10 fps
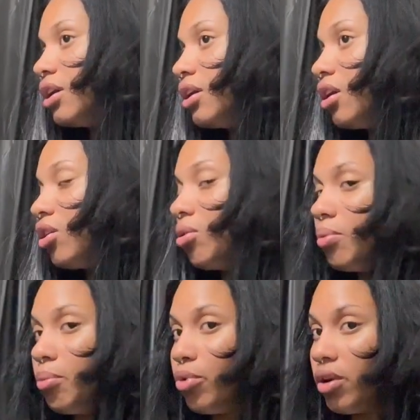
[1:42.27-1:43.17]
in a little
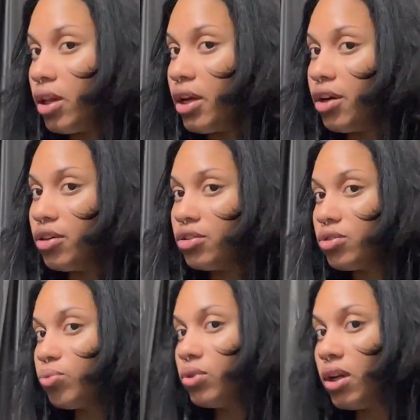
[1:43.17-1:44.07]
bit more layers
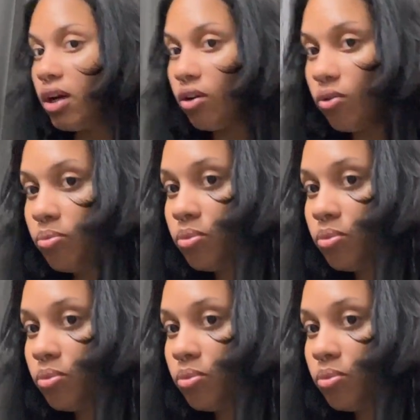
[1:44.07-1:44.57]
would help.